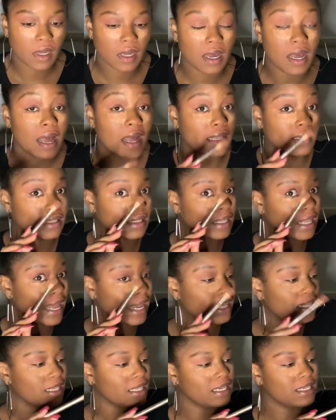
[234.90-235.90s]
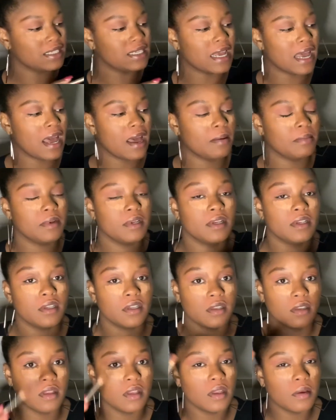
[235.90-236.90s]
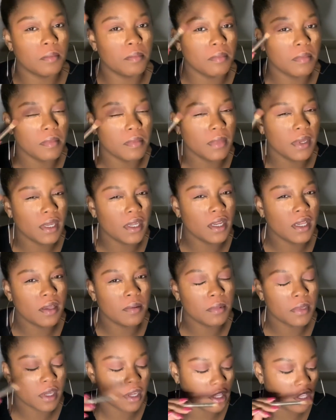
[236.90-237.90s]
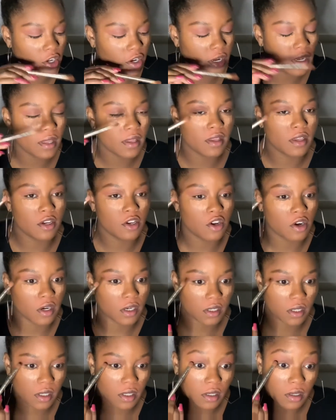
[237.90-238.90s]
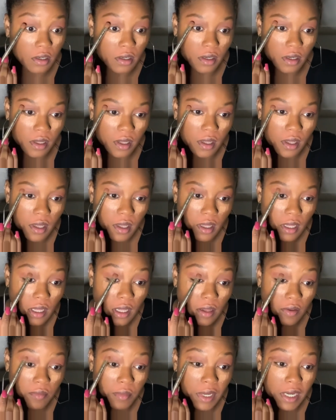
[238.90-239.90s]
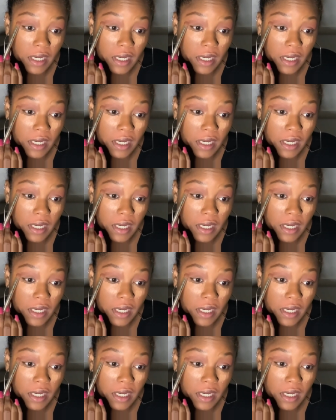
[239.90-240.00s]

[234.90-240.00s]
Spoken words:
I lightly dabbed in the medium color and the dark color of my